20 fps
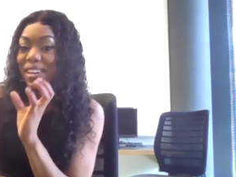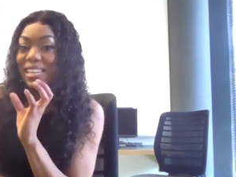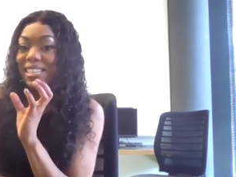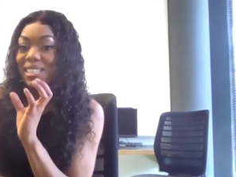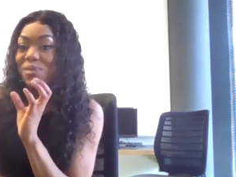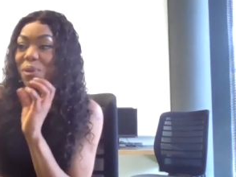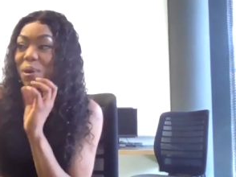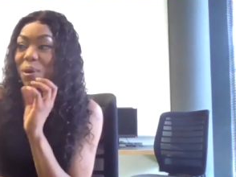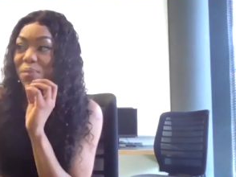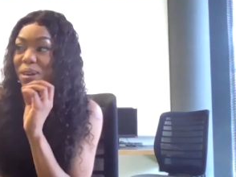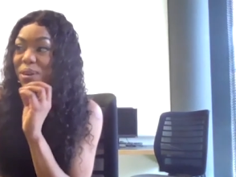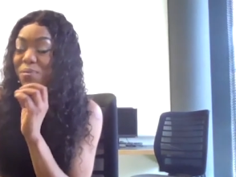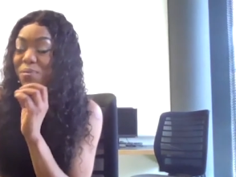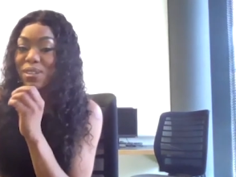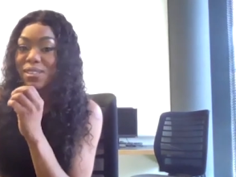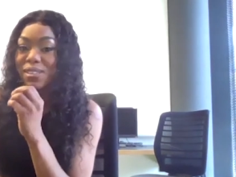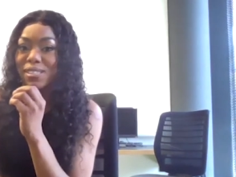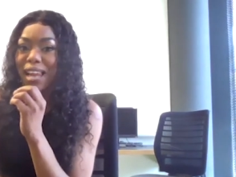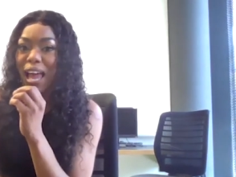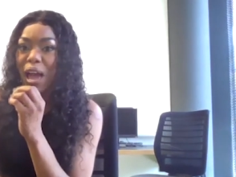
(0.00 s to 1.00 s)
things where
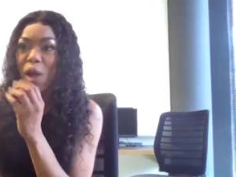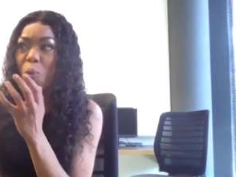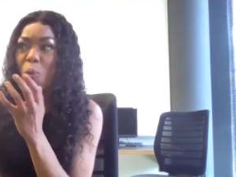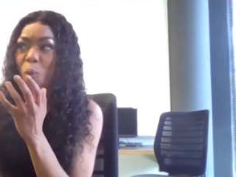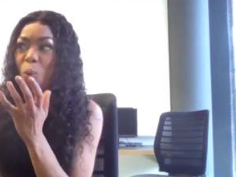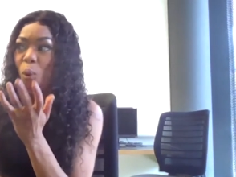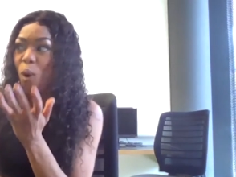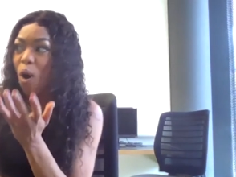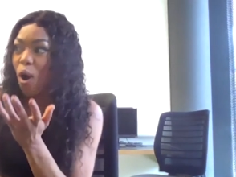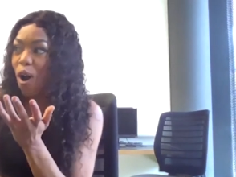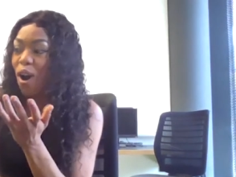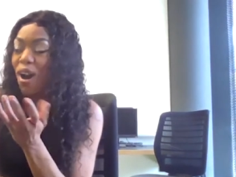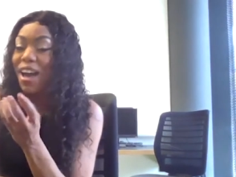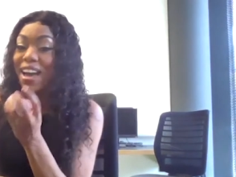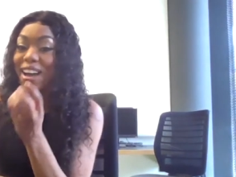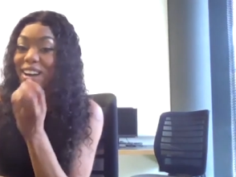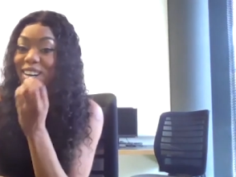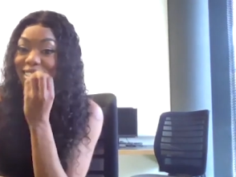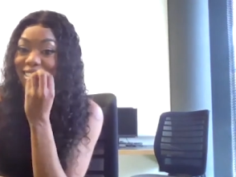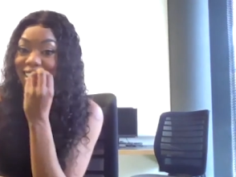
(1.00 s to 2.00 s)
people's like, what?
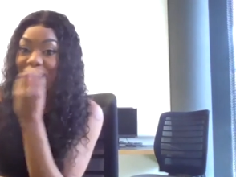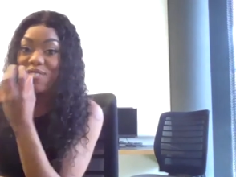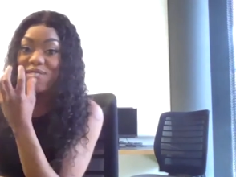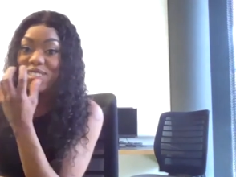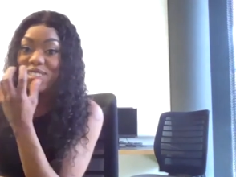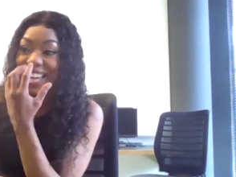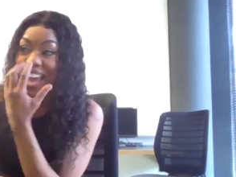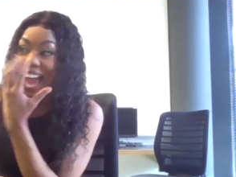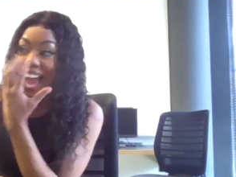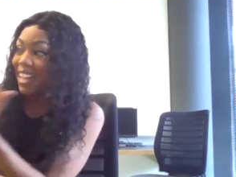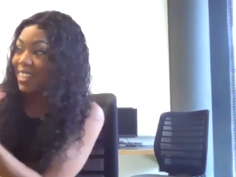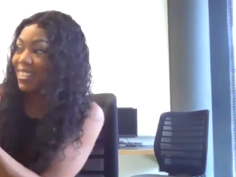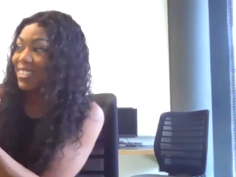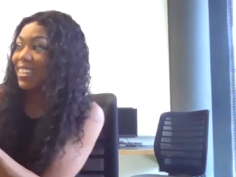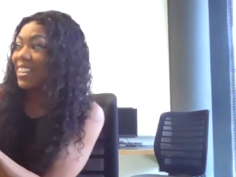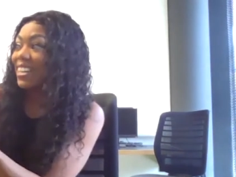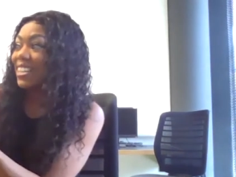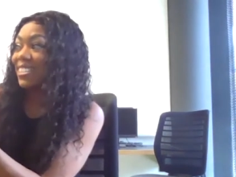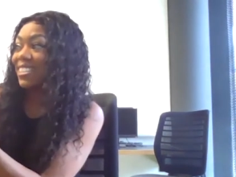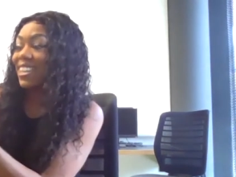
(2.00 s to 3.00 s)
Because that
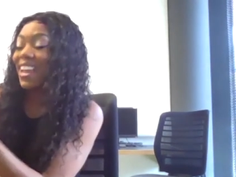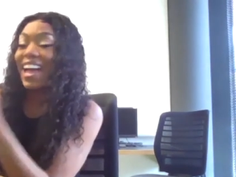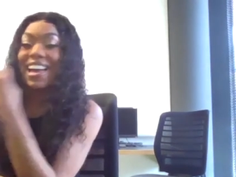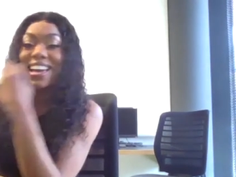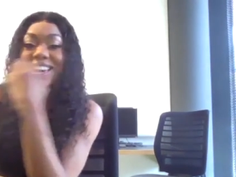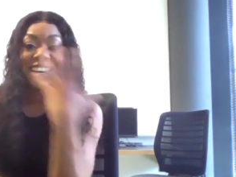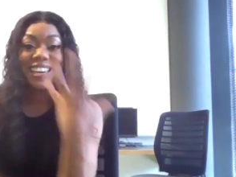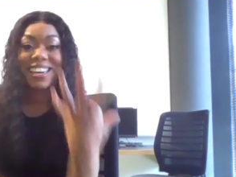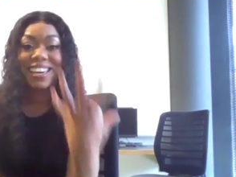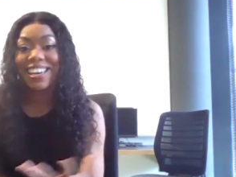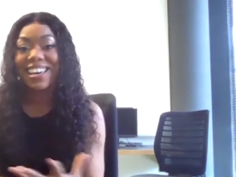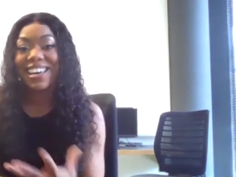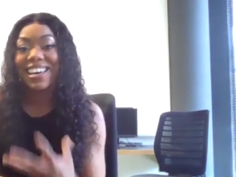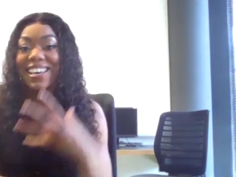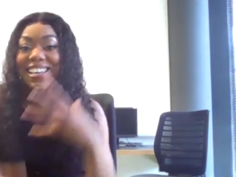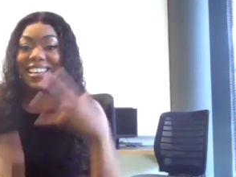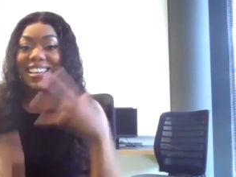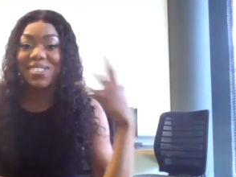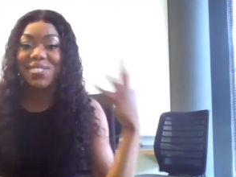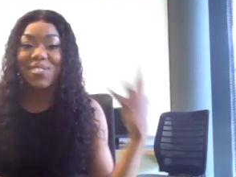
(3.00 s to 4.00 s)
reaction is like,
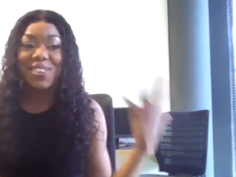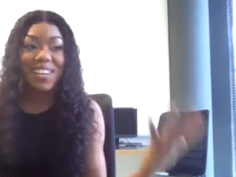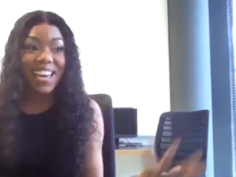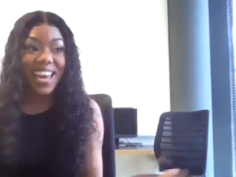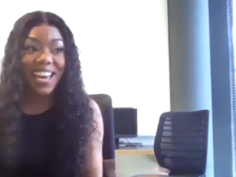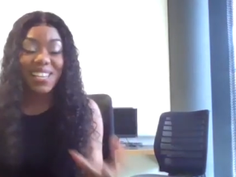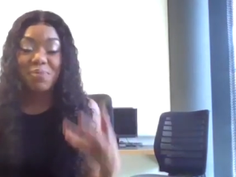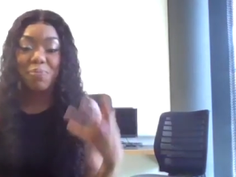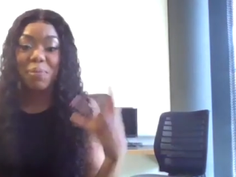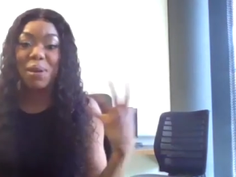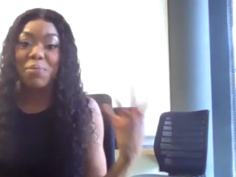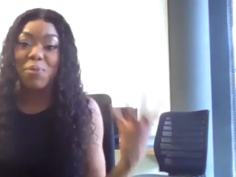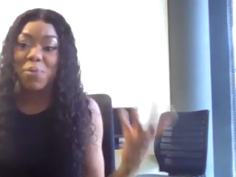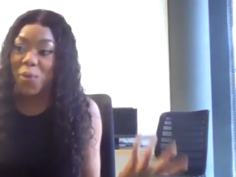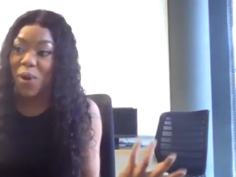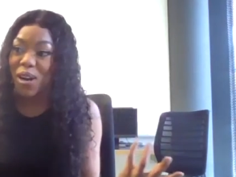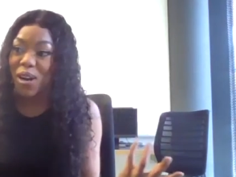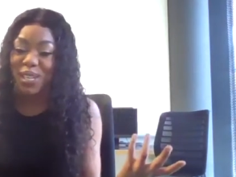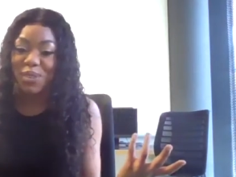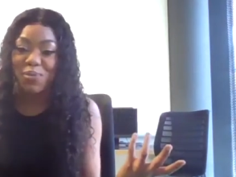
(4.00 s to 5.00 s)
that's what gets
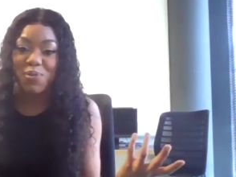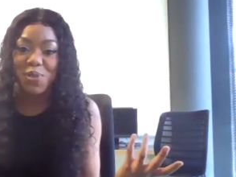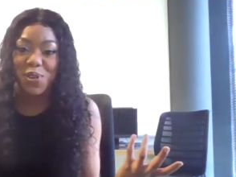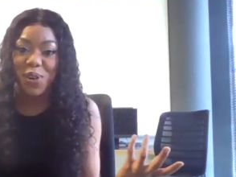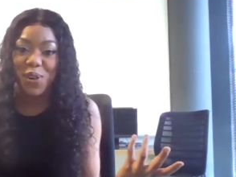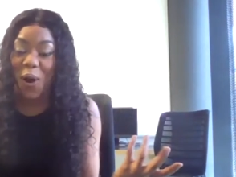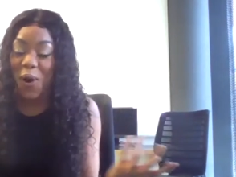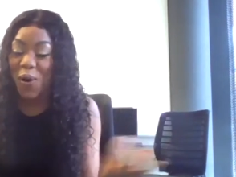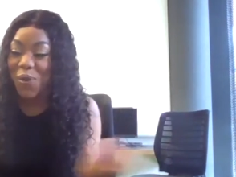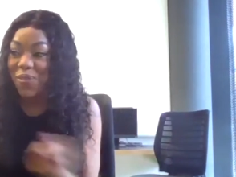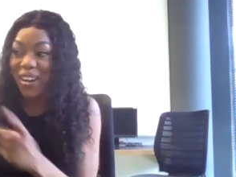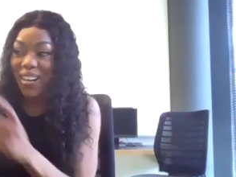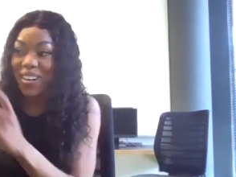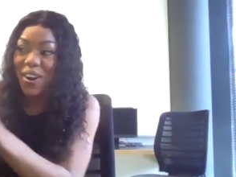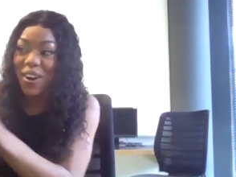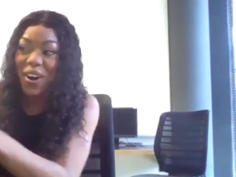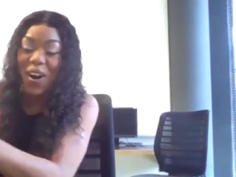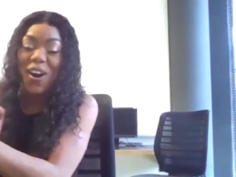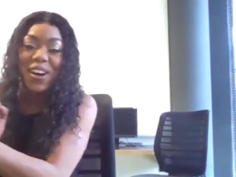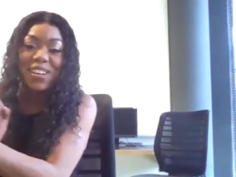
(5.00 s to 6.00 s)
people watching more like, oh my
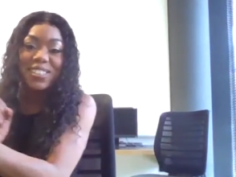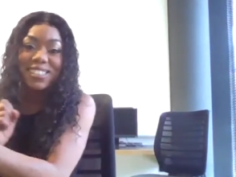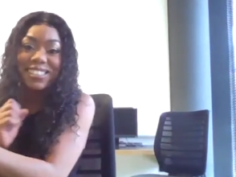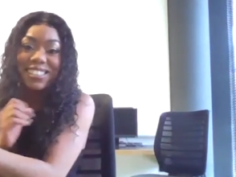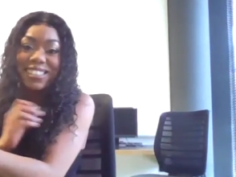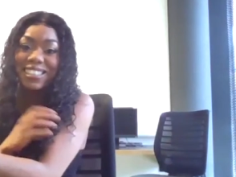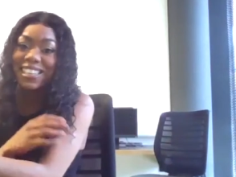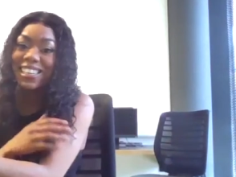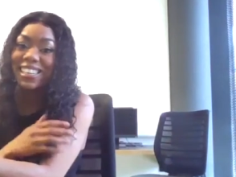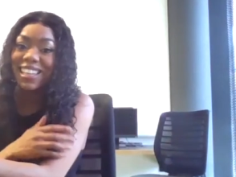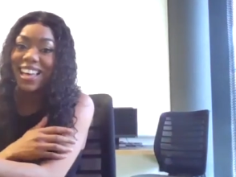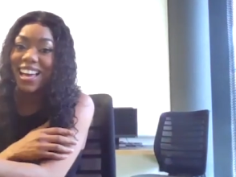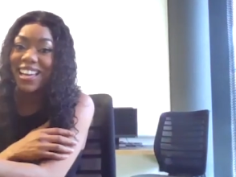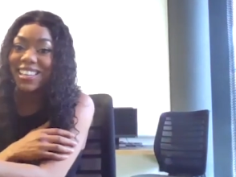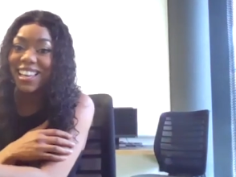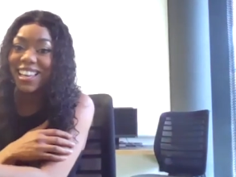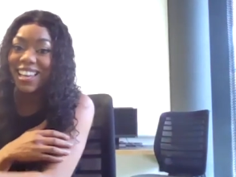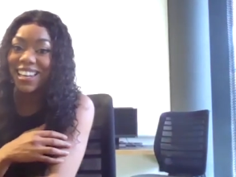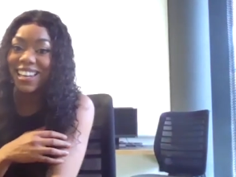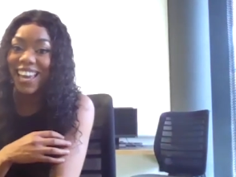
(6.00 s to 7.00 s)
gosh, did you see
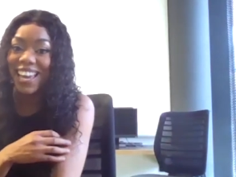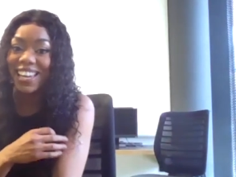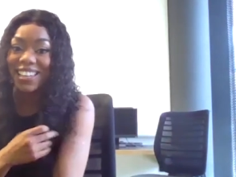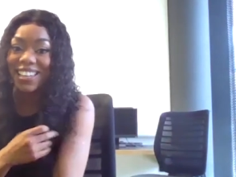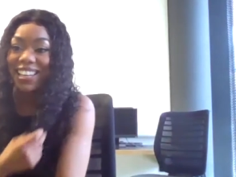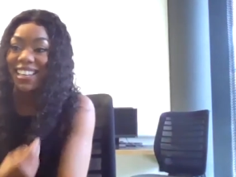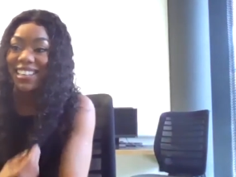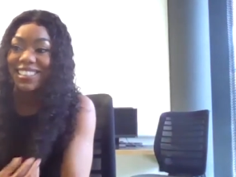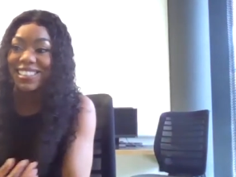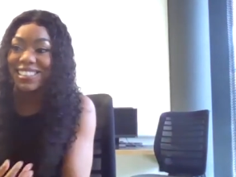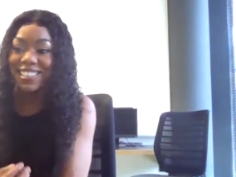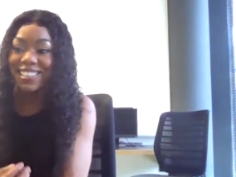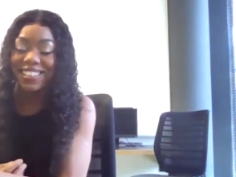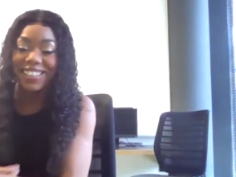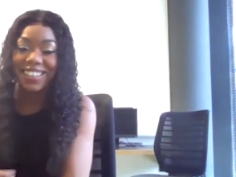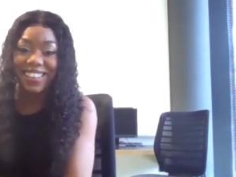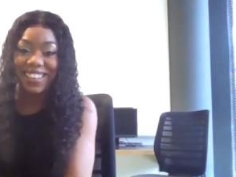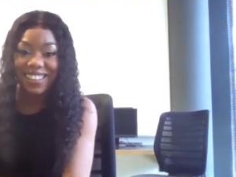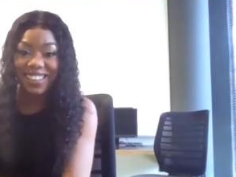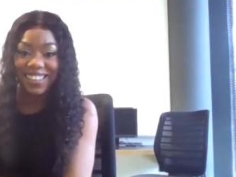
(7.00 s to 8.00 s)
that that lady? She
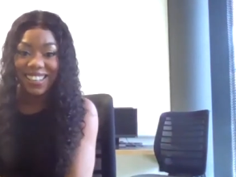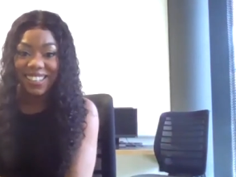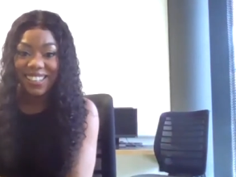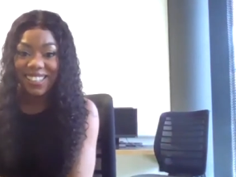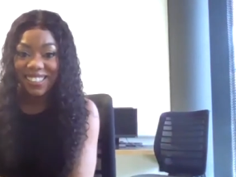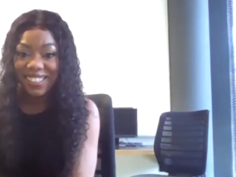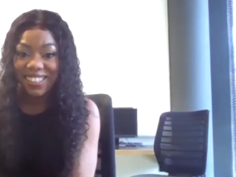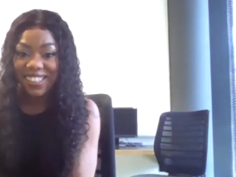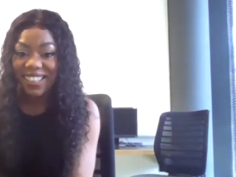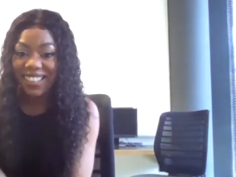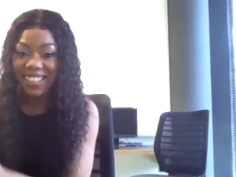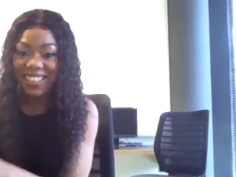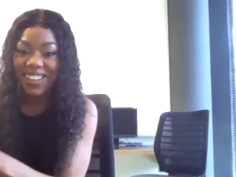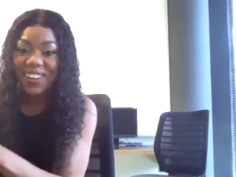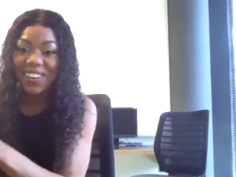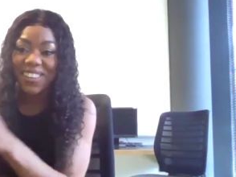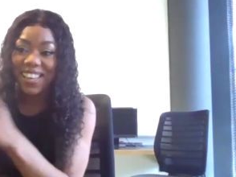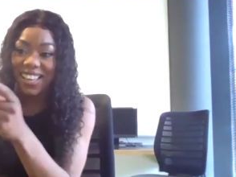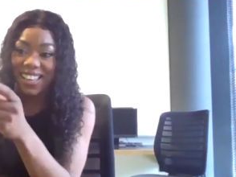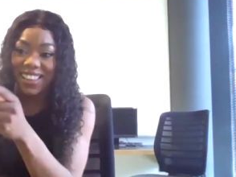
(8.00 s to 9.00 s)
she didn't
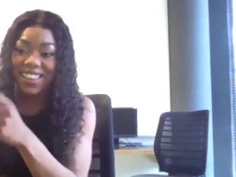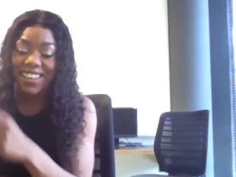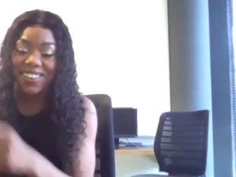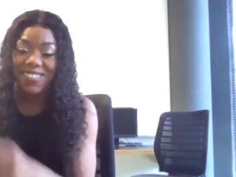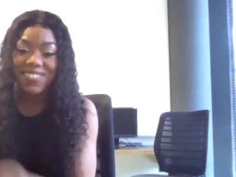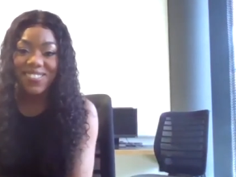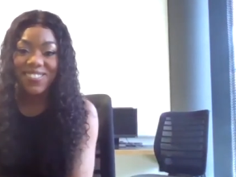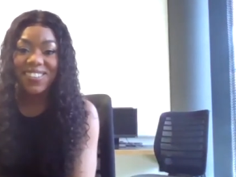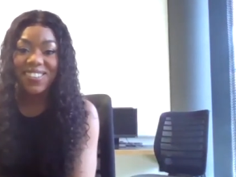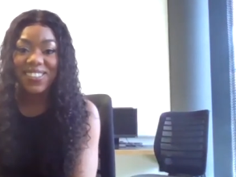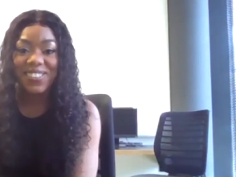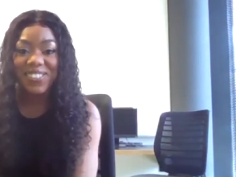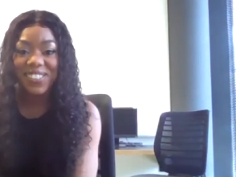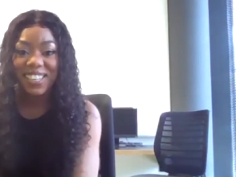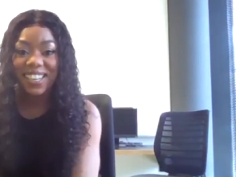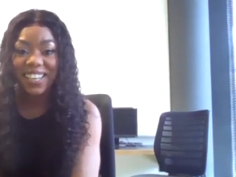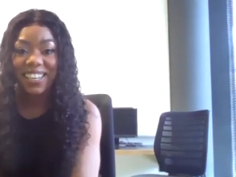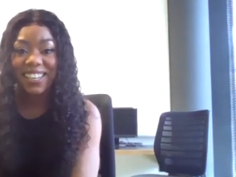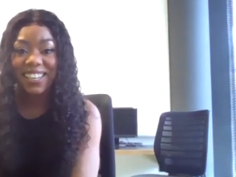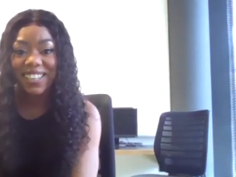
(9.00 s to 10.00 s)
know that they were
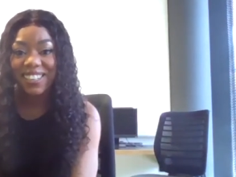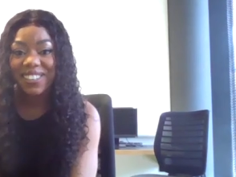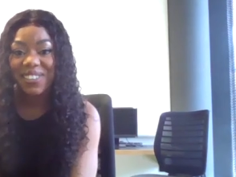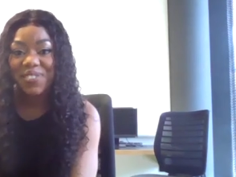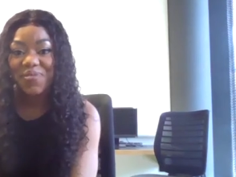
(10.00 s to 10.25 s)
recording.